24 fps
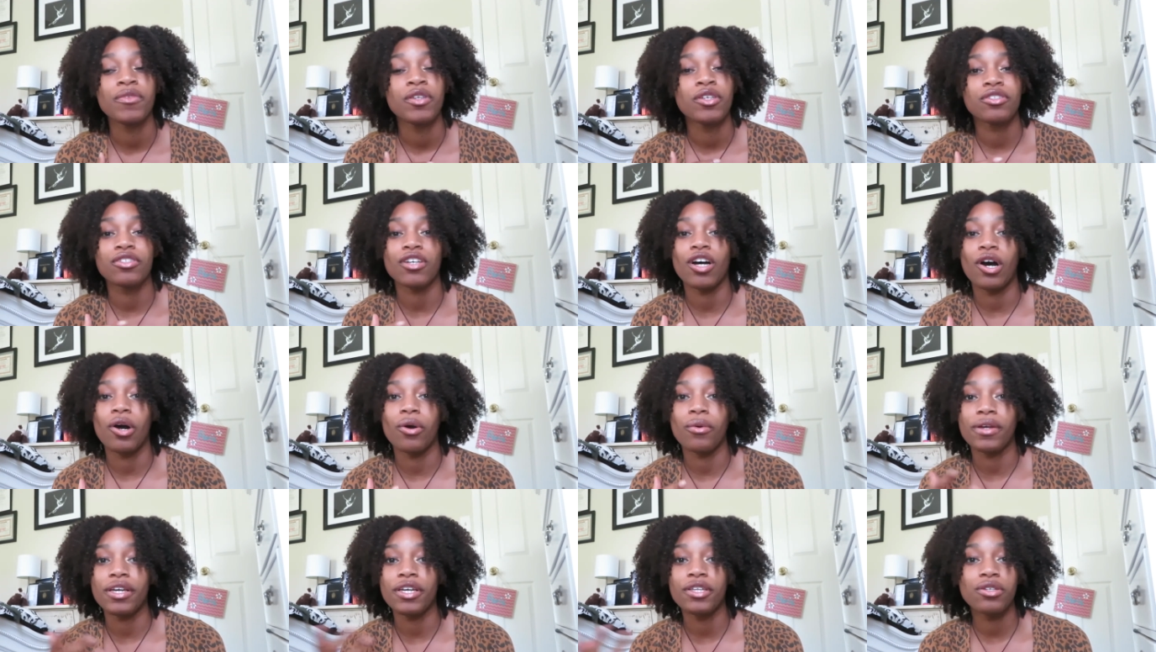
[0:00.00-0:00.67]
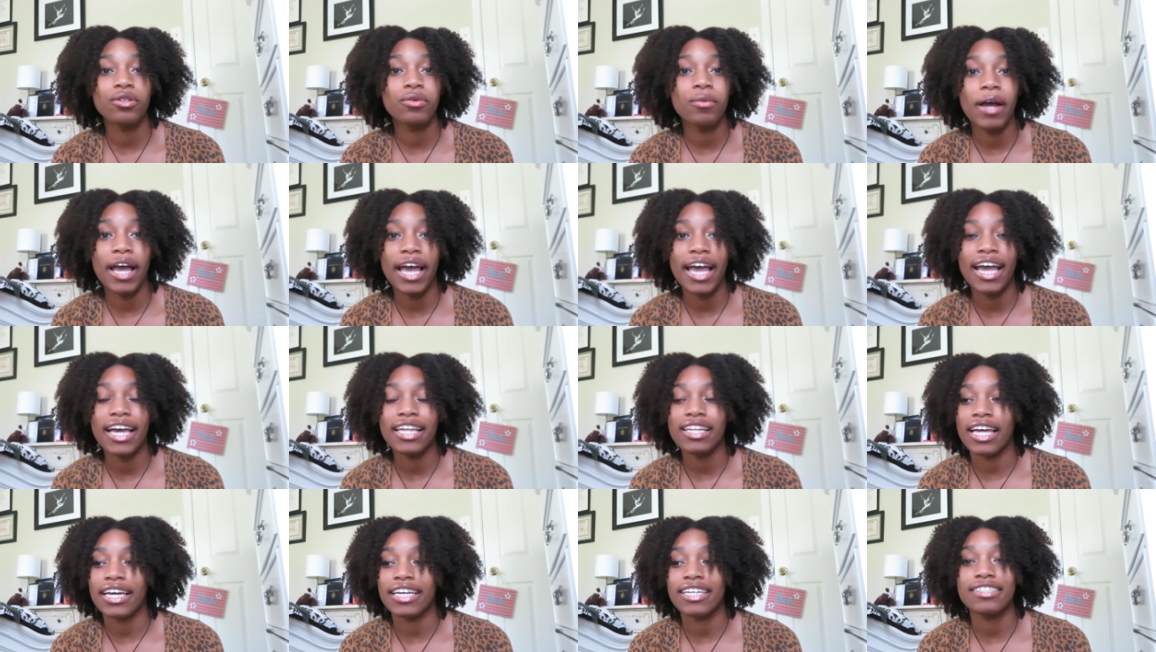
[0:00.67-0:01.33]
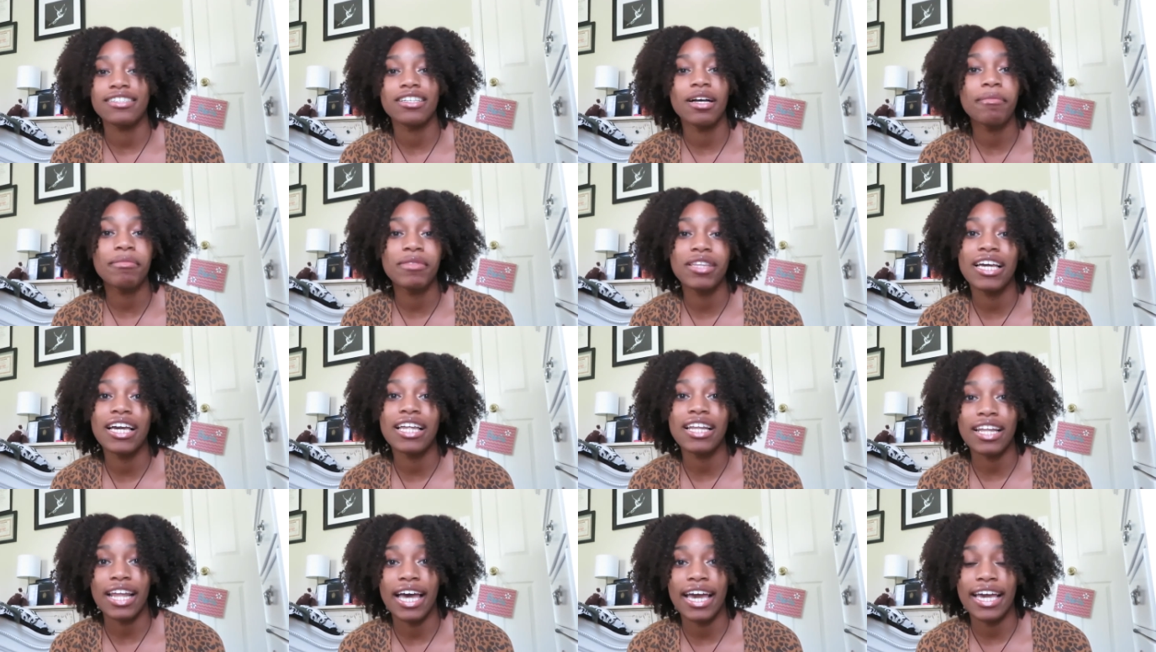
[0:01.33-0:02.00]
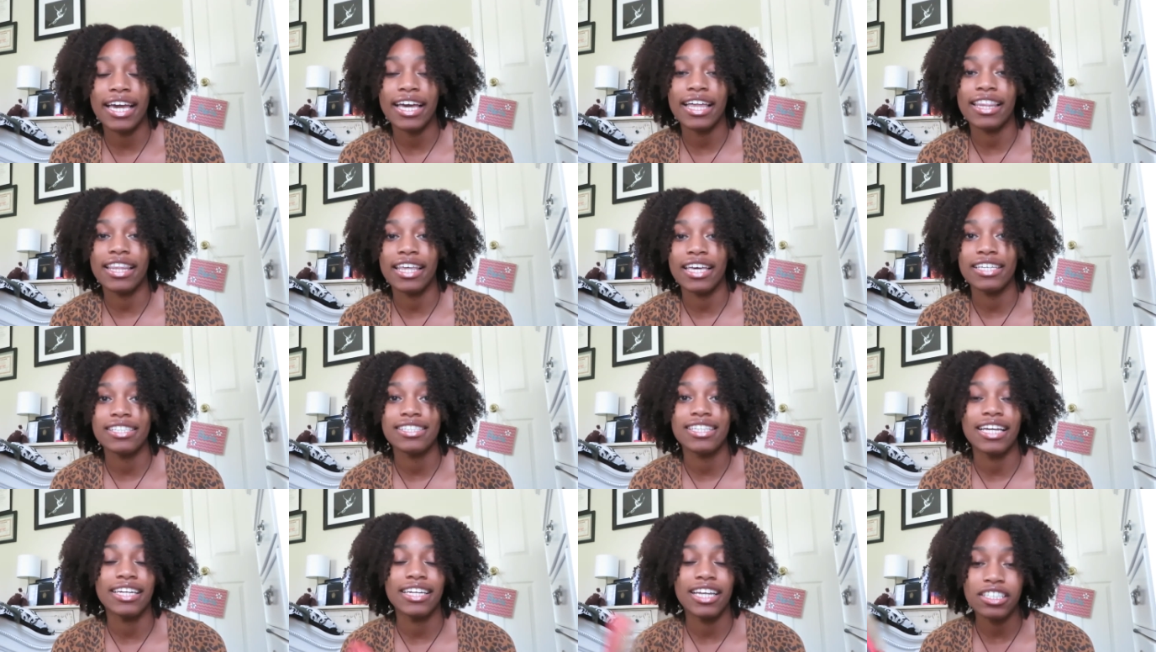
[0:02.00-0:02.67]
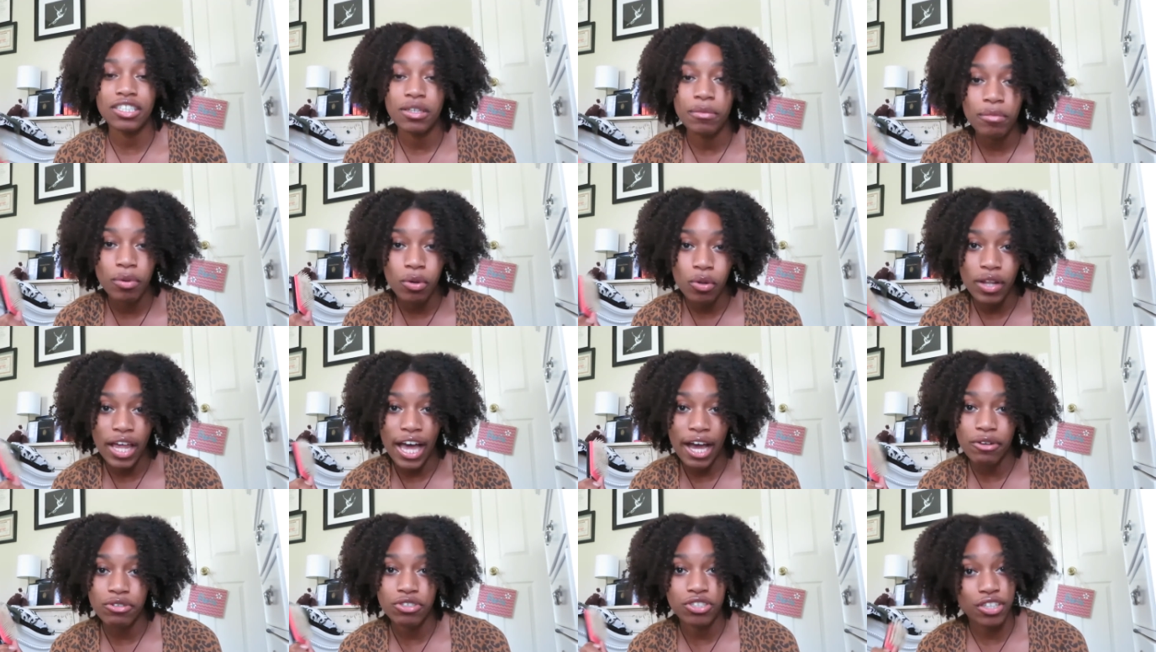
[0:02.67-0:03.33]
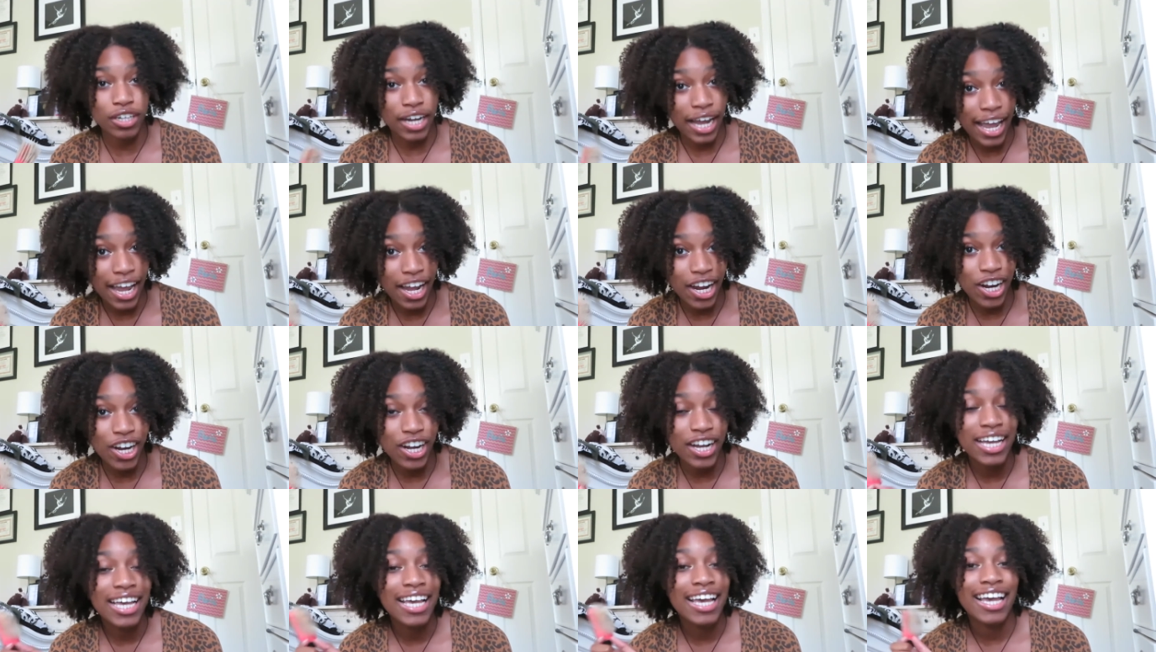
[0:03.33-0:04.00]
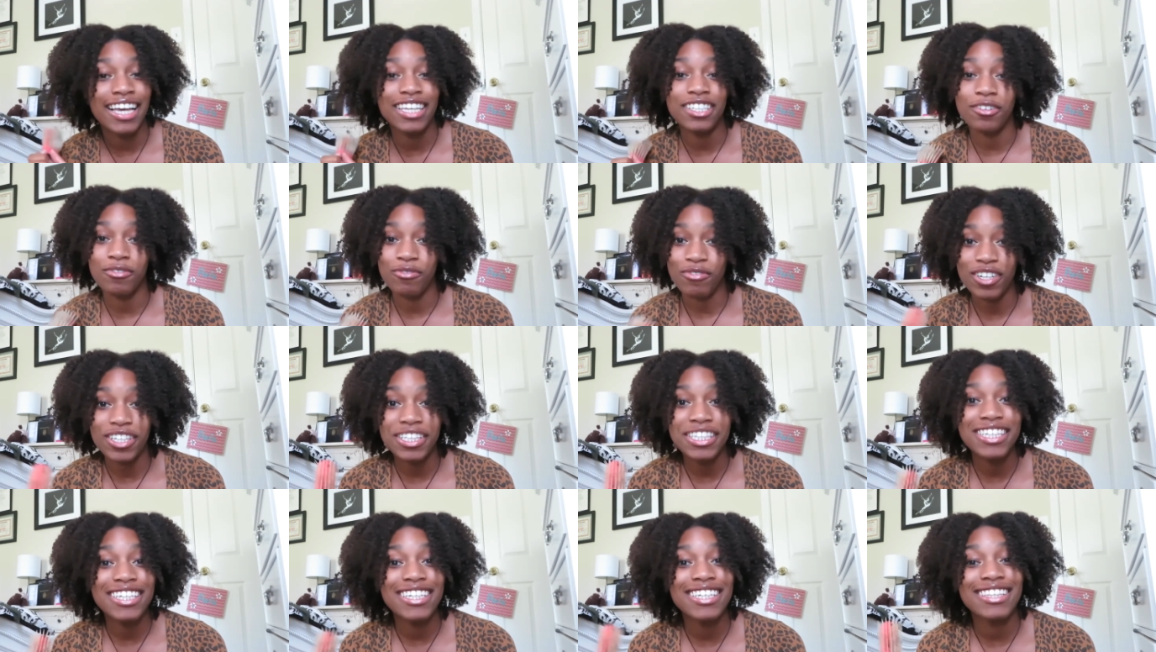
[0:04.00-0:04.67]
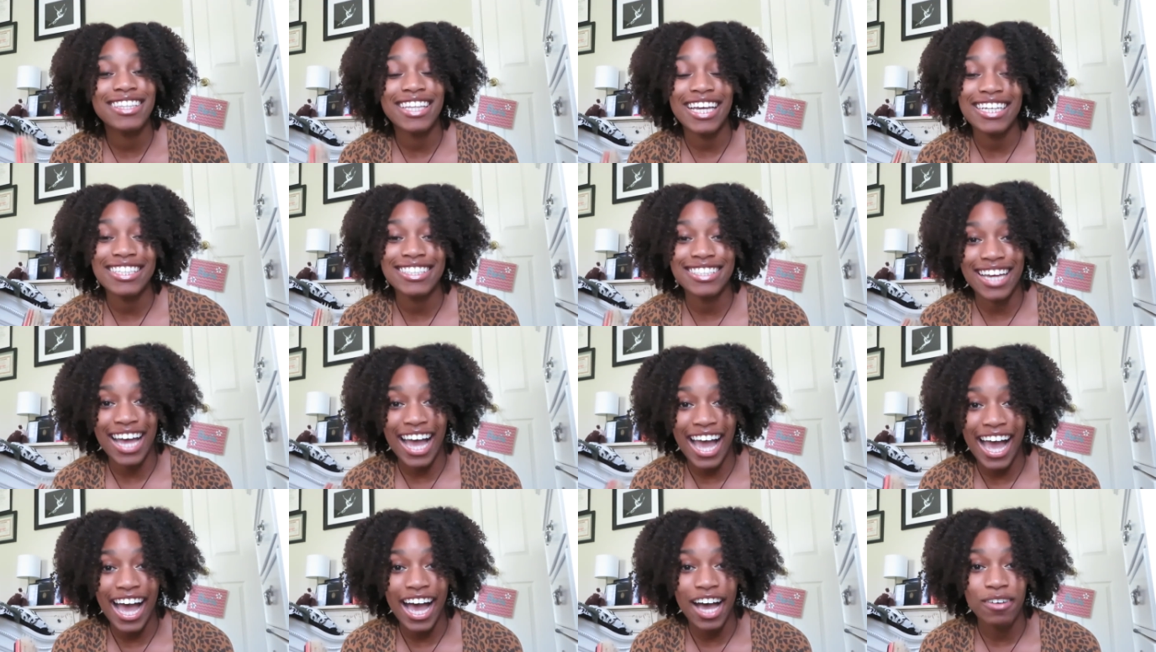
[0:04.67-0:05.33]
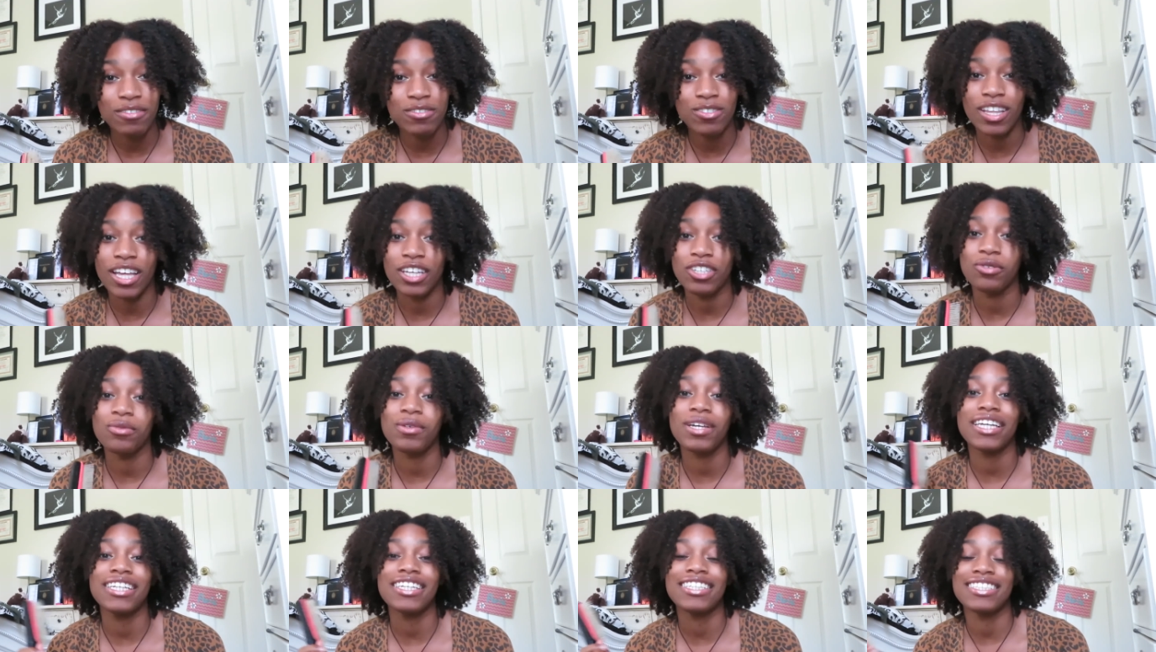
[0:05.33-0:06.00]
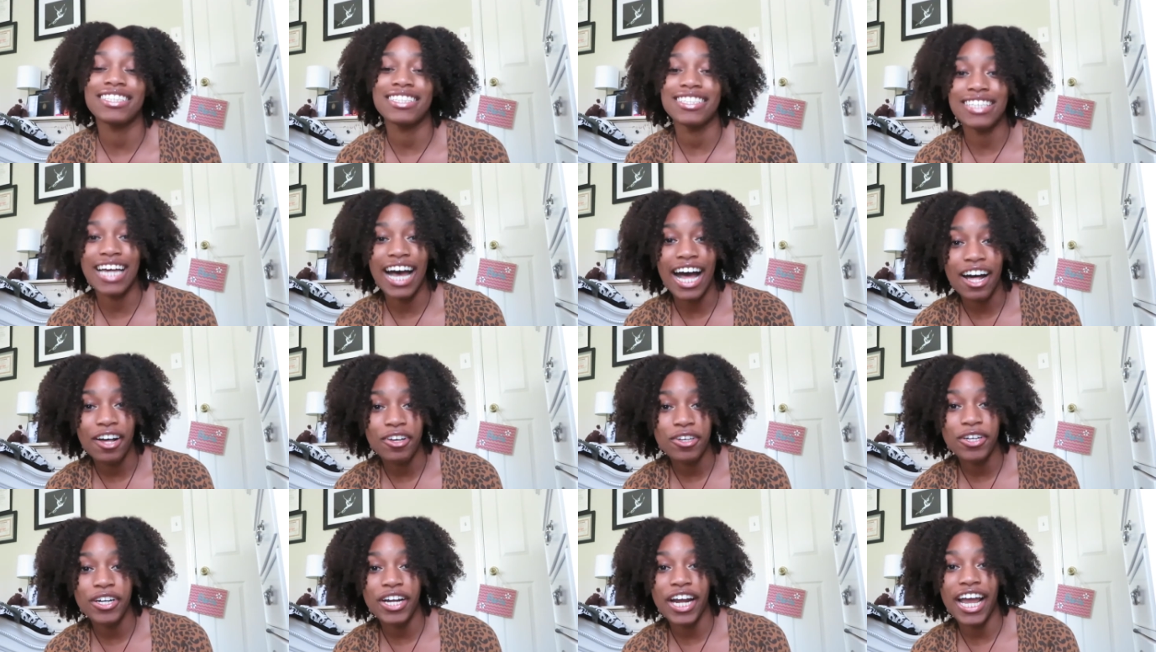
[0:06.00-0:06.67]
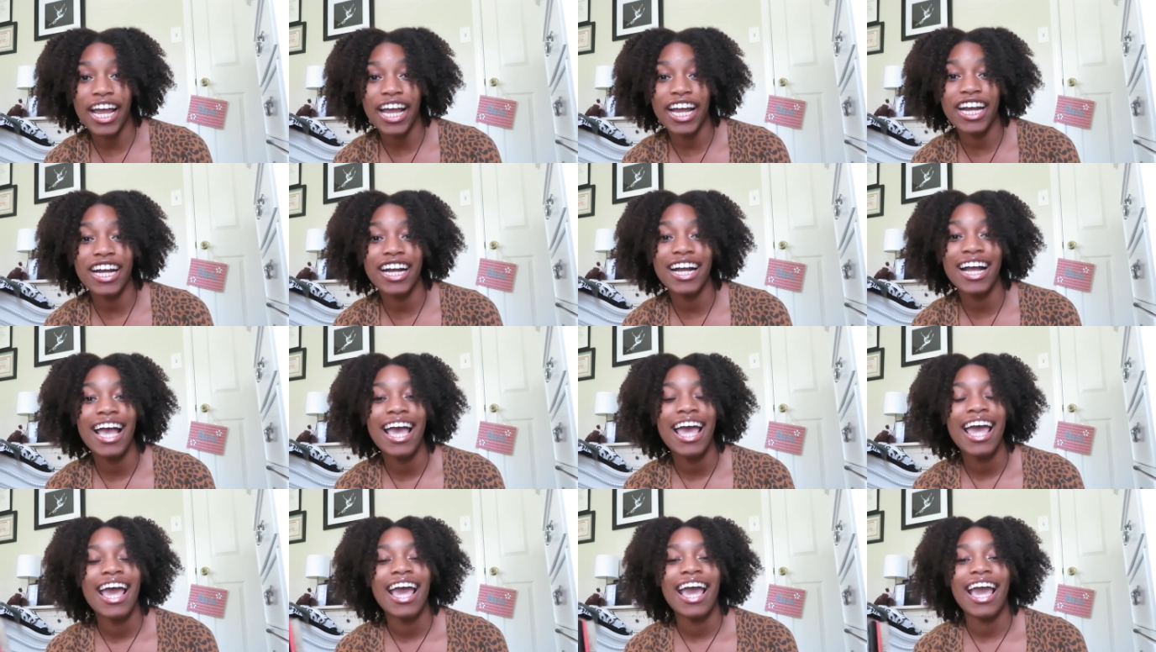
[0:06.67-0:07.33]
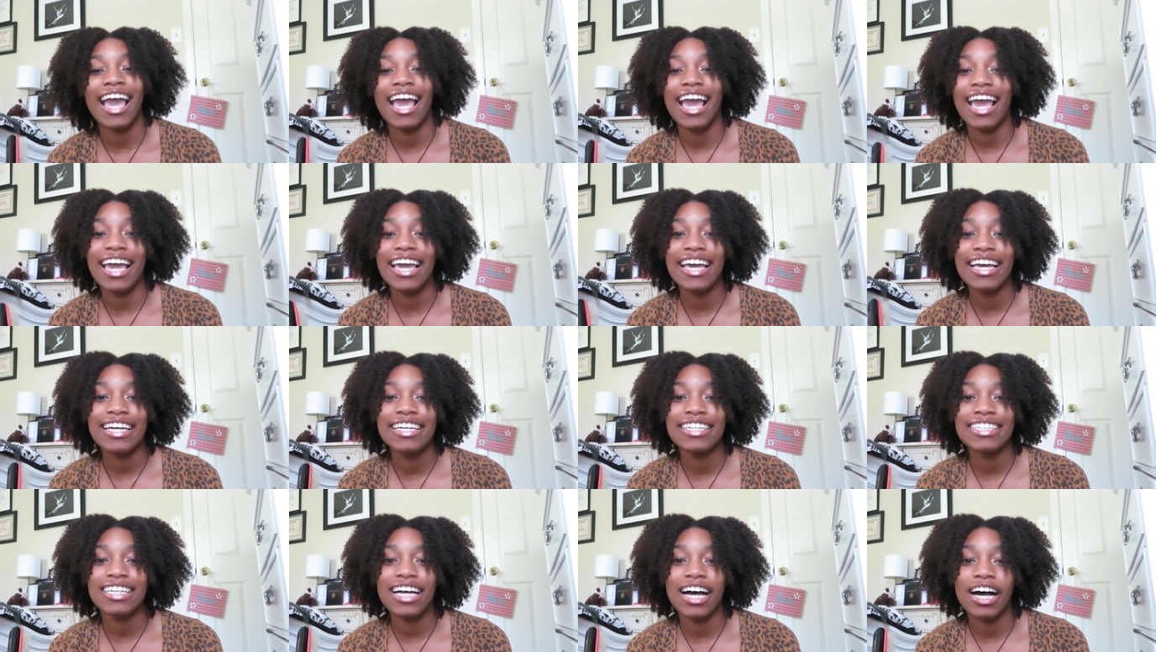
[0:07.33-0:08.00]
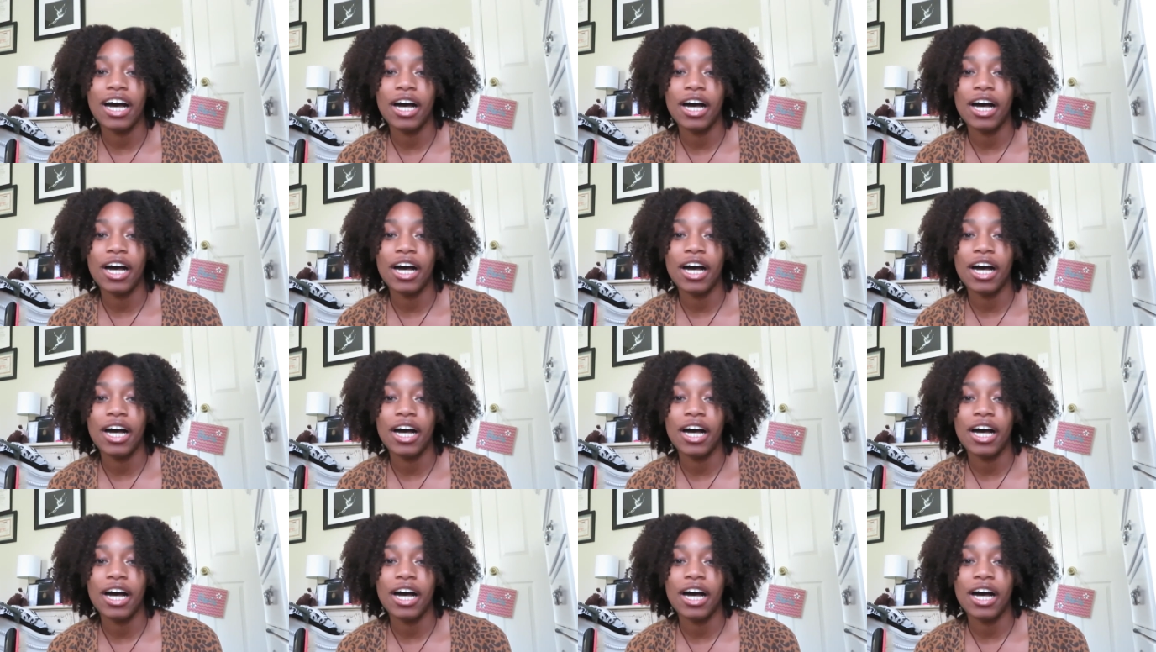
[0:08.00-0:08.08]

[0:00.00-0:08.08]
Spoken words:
So either way, like something like this that doesn't pull out your hair is a really good thing to have, so that you can style your hair and